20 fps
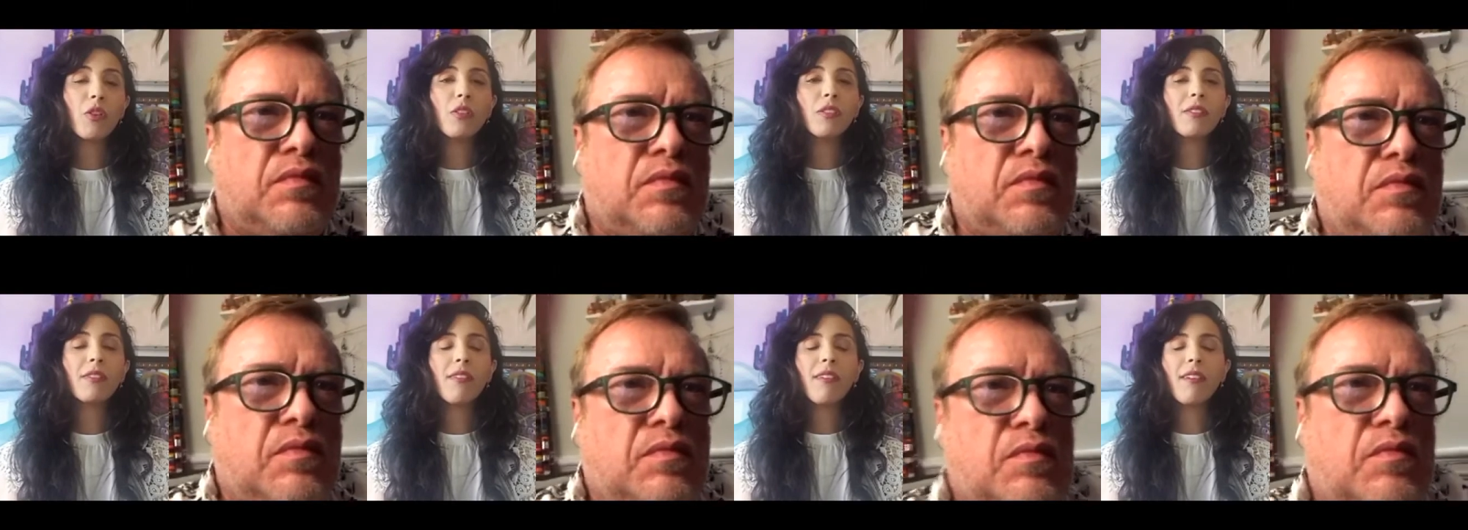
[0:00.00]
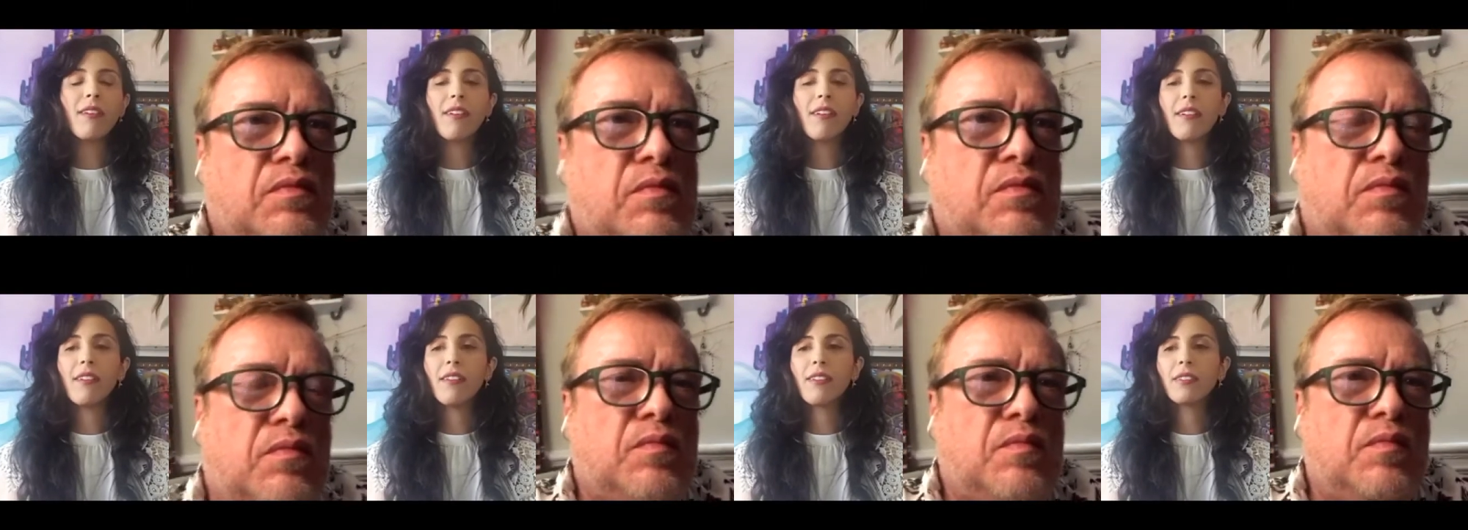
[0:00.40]

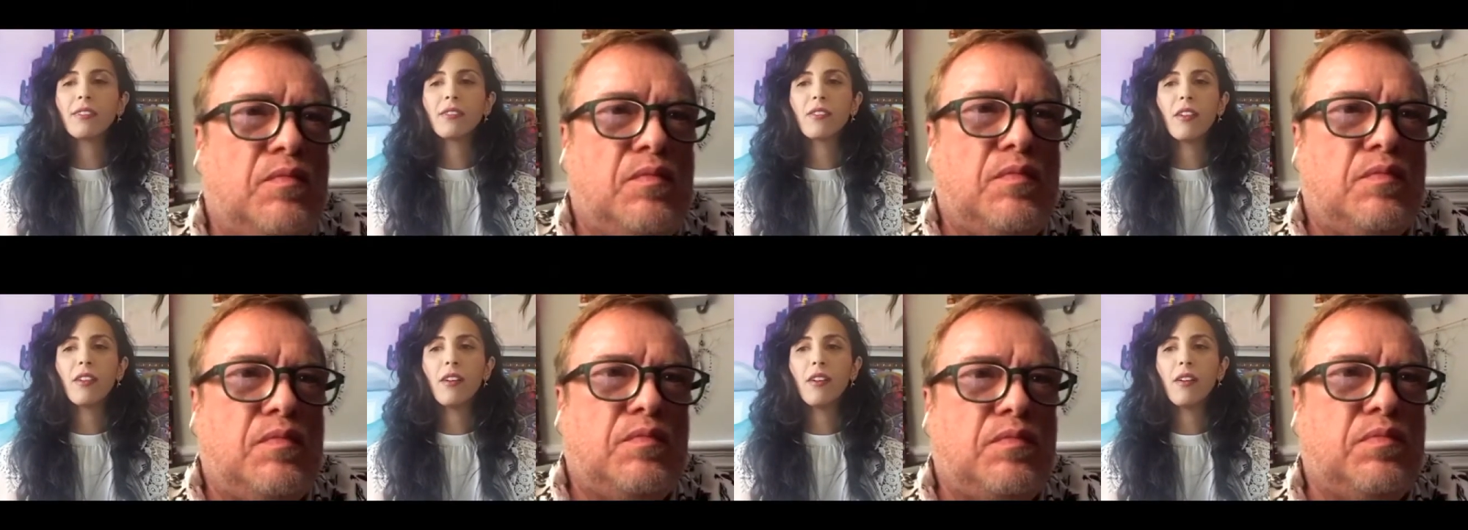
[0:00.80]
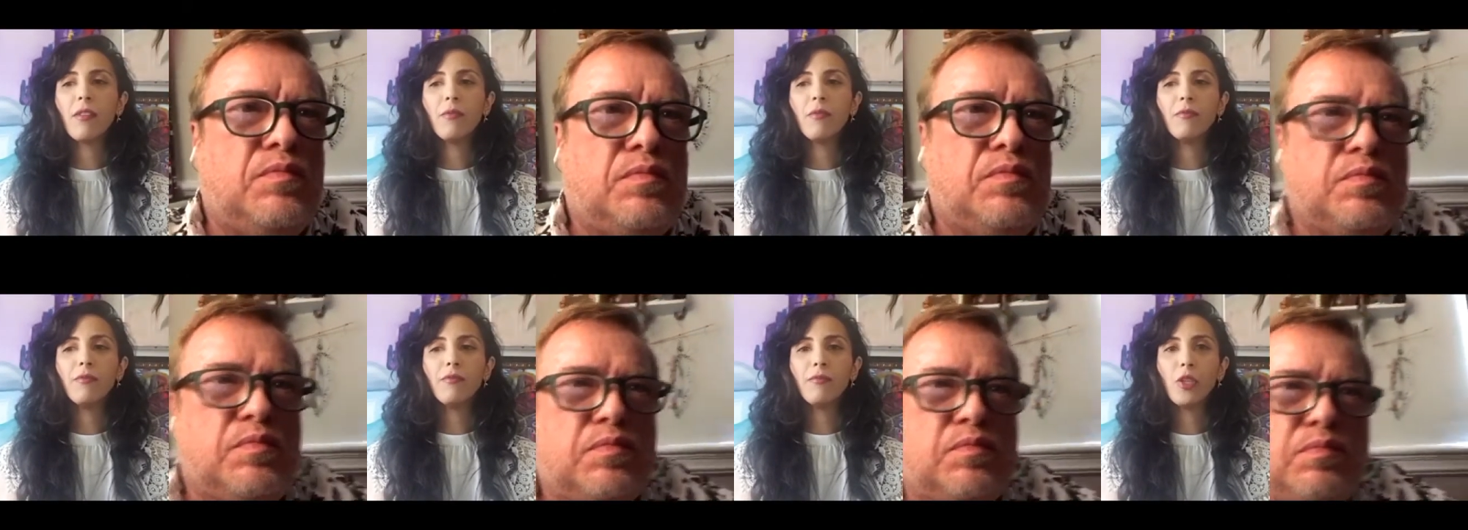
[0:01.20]
Speaker 1: and
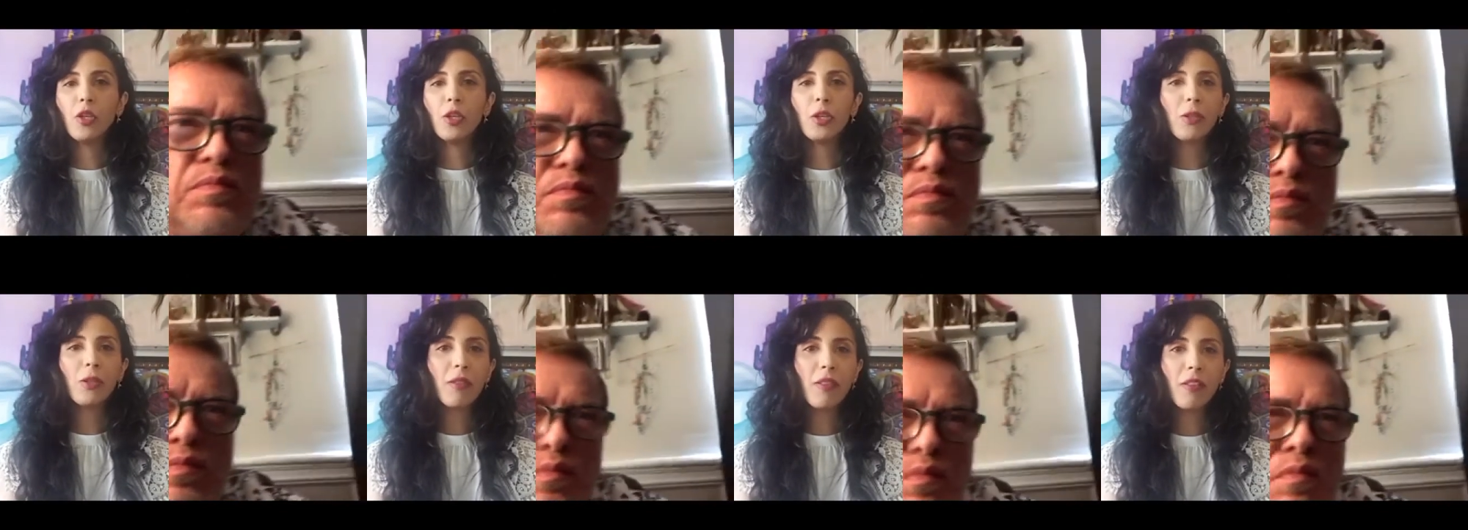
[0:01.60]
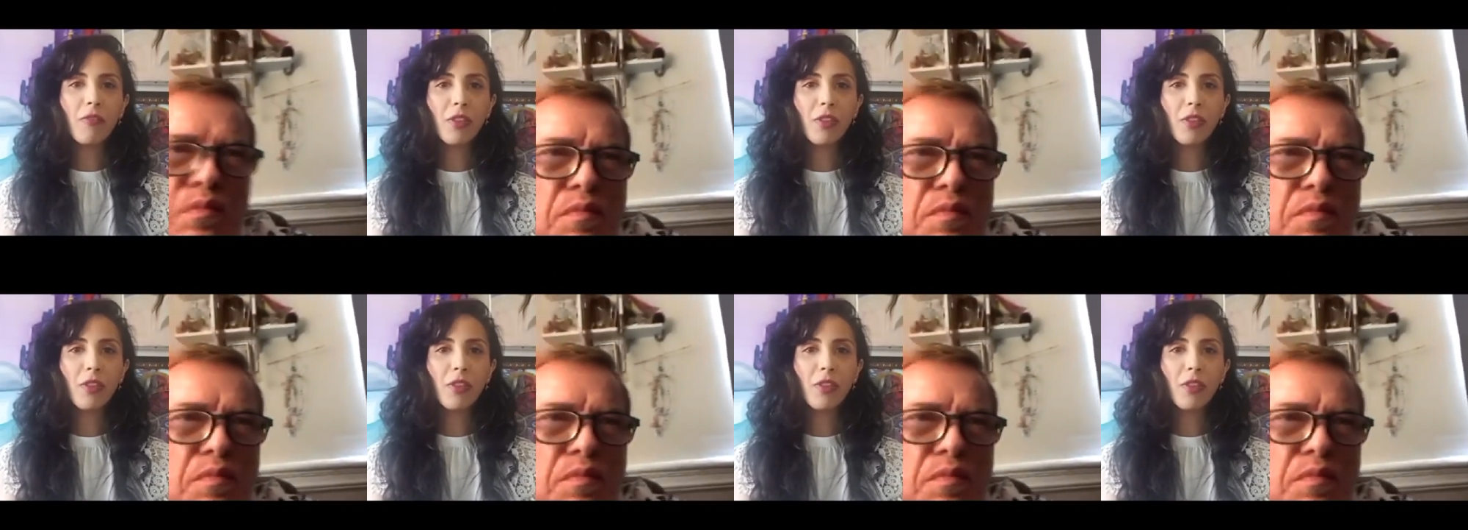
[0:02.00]
where are you living